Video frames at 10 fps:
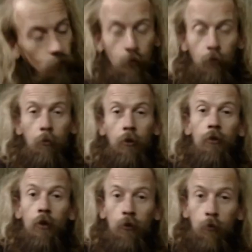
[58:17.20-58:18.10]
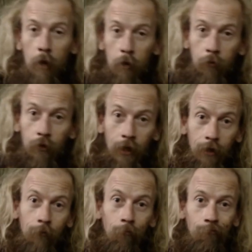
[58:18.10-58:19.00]
from my son's mum saying,
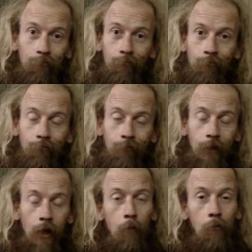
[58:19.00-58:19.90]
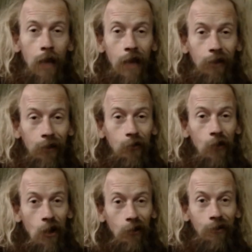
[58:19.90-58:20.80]
Come get your
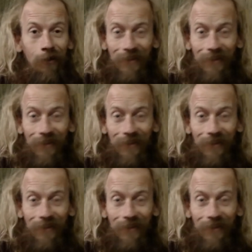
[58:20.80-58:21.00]
son.